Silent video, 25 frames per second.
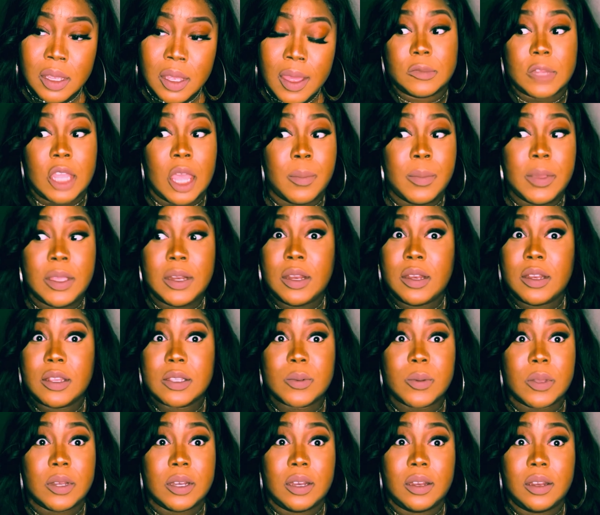I mean, it is
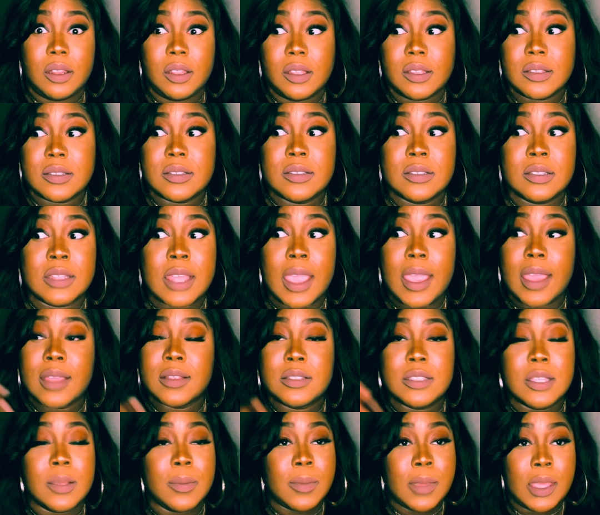what it is.
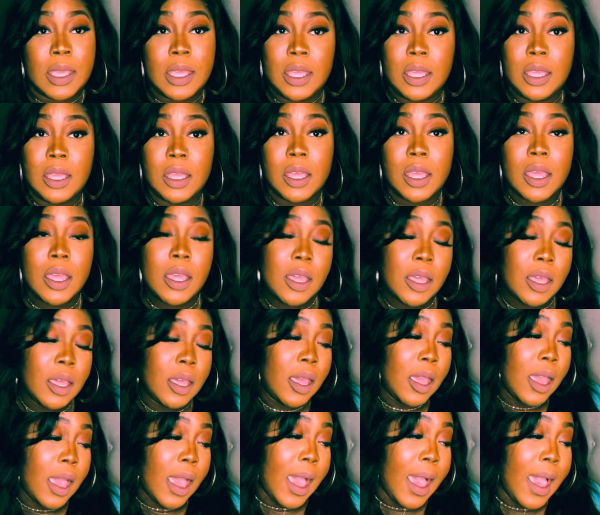To me,
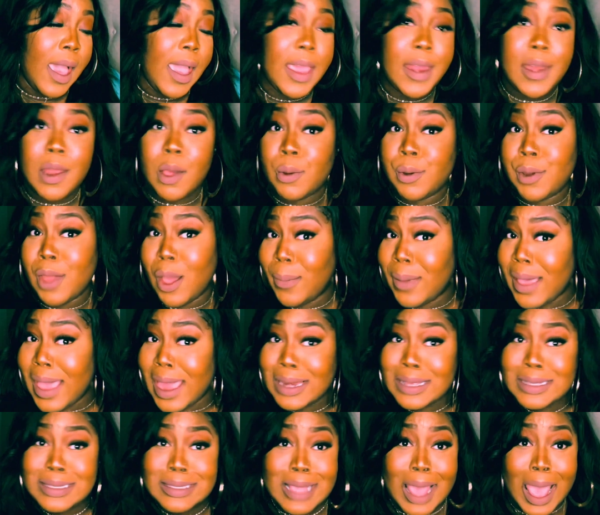I ain't on
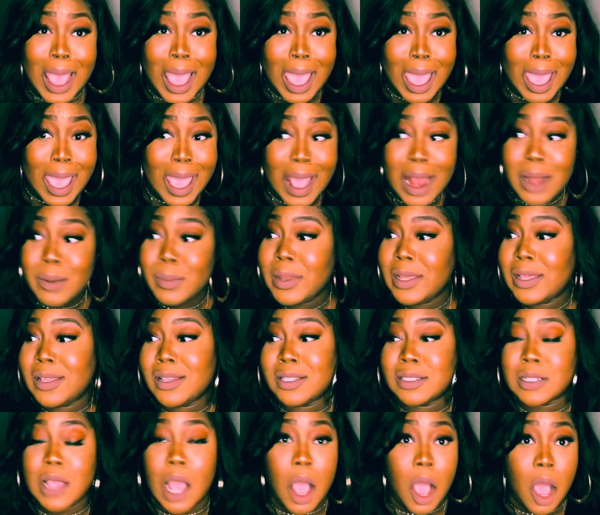nobody's side
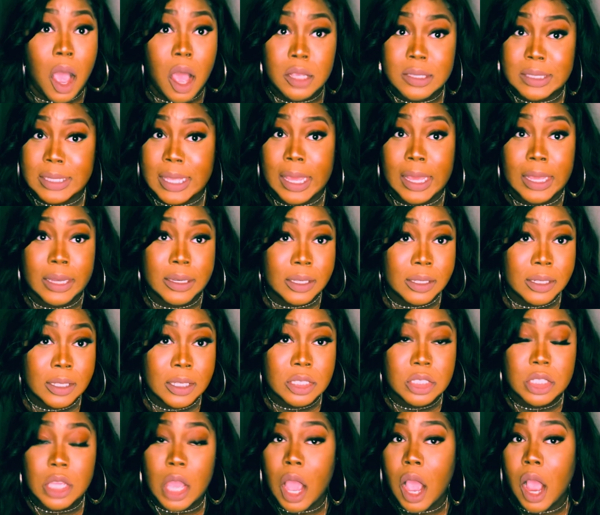because y'all all
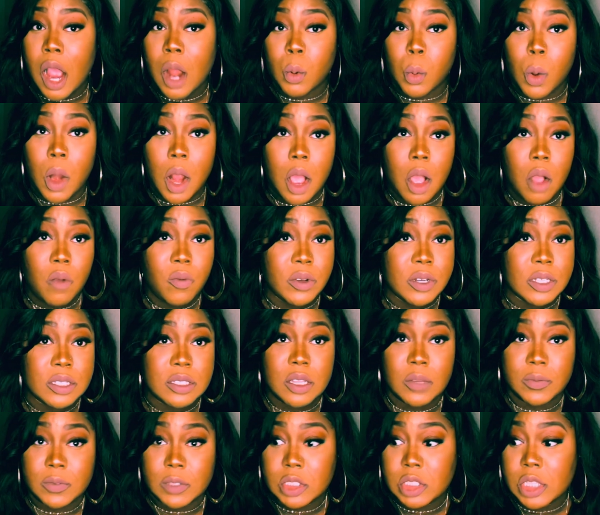scandalous. Y'all all wrong for the
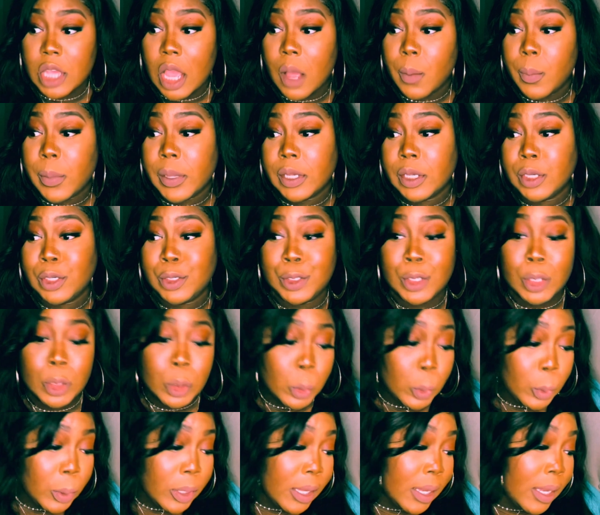stuff that y'all been
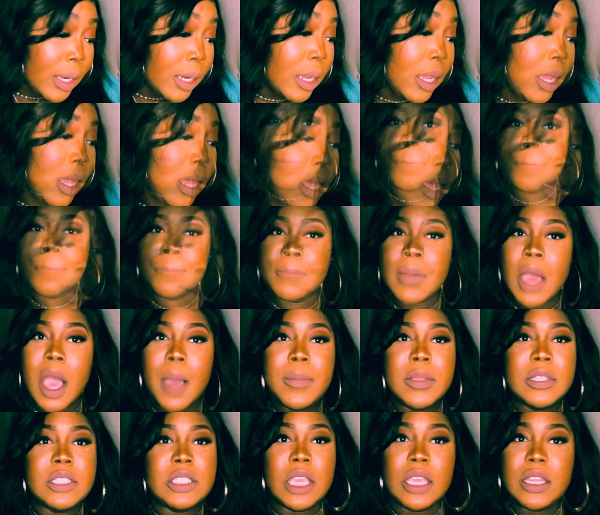doing.
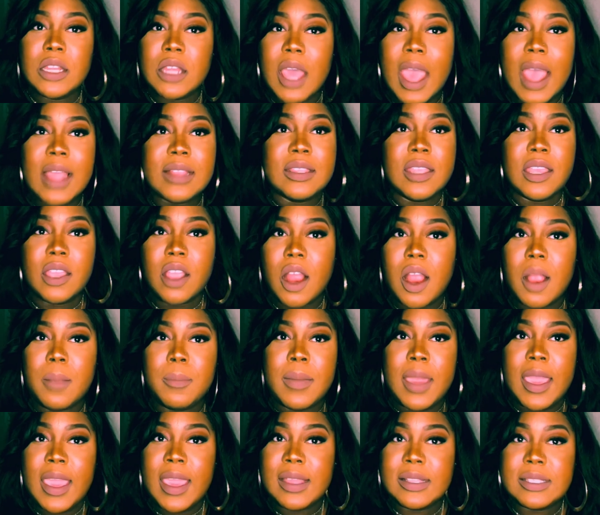Mama Gina, I think her
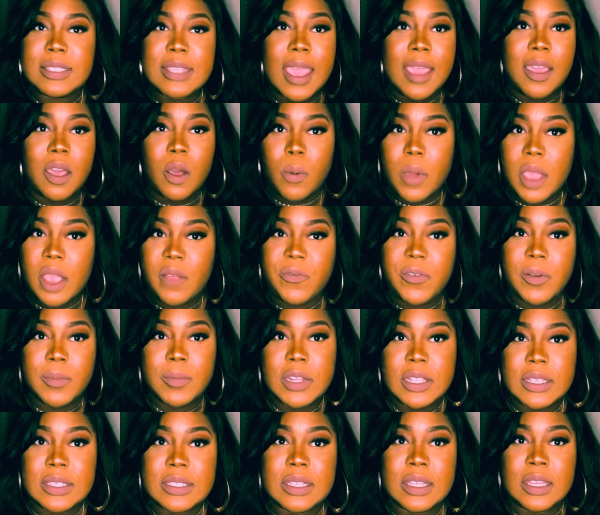main takeaway from
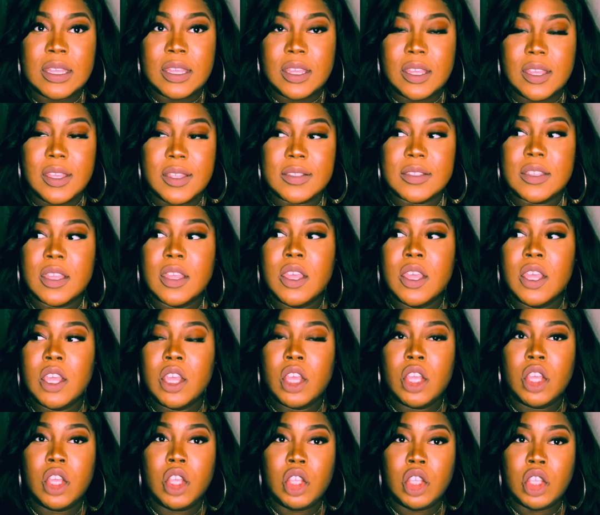this is
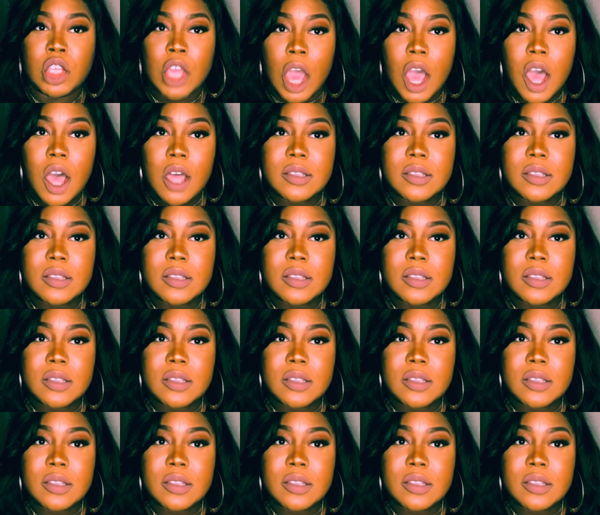y'all